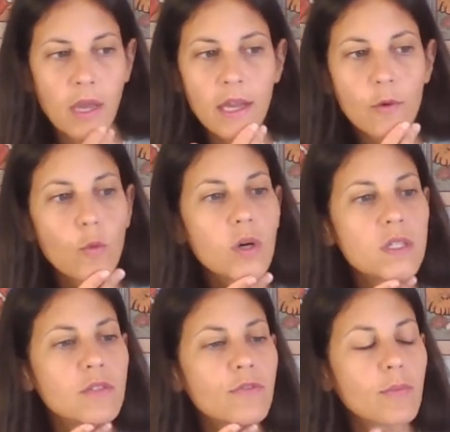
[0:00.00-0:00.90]
it
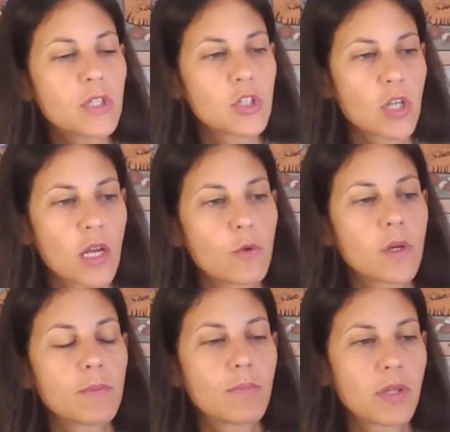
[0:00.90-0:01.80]
wasn't from a
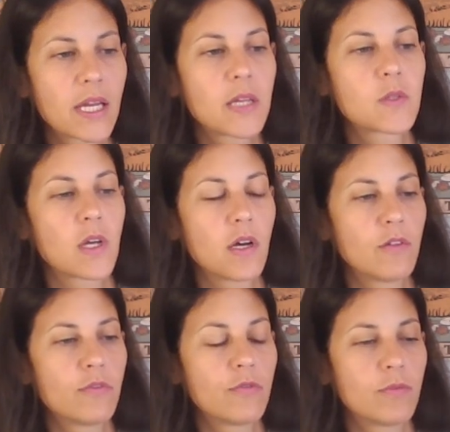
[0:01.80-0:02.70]
genuine place
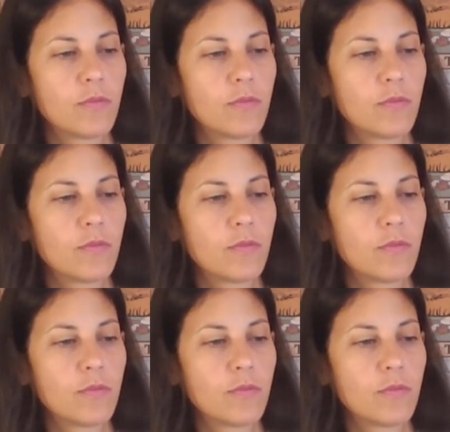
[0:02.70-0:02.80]
of